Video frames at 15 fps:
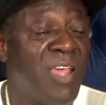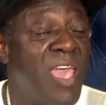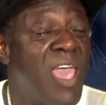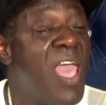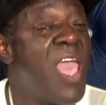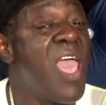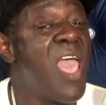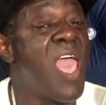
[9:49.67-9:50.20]

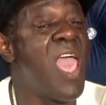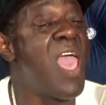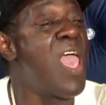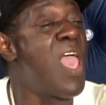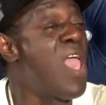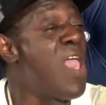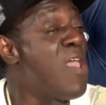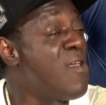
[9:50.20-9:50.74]

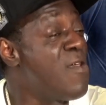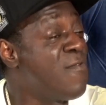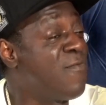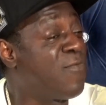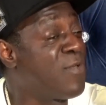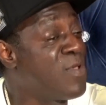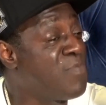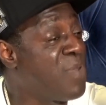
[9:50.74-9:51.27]

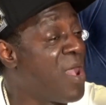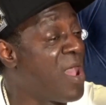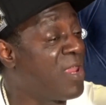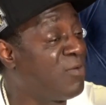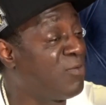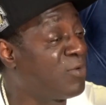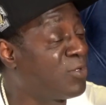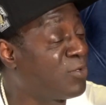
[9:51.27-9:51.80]
Everybody
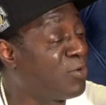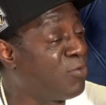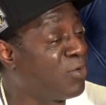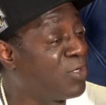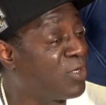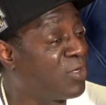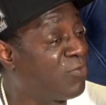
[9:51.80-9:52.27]
was doing